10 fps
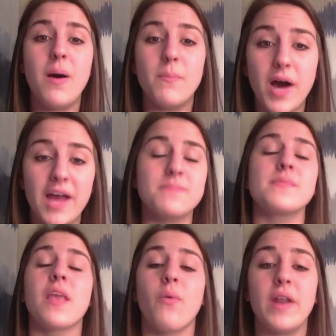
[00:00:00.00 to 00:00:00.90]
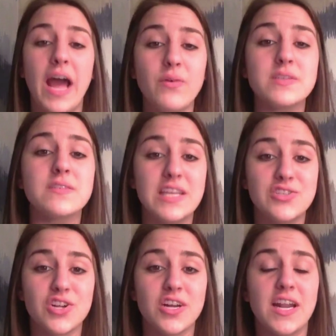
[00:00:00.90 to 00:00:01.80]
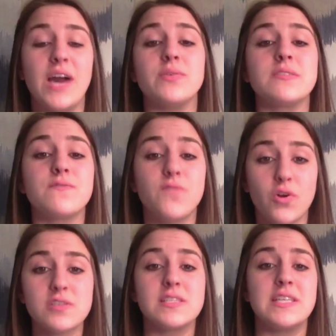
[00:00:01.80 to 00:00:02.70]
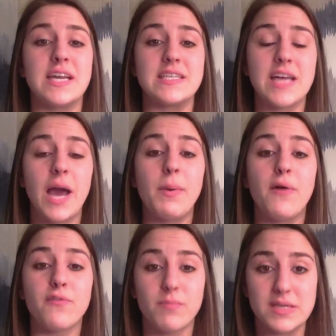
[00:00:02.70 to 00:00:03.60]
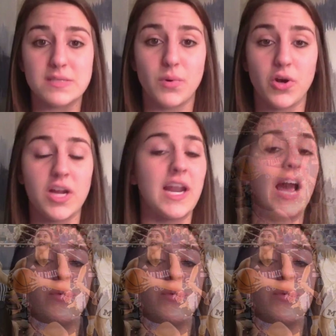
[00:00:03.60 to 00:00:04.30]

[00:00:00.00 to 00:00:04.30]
But when I was injured and I was forced to take a timeout from my sport and I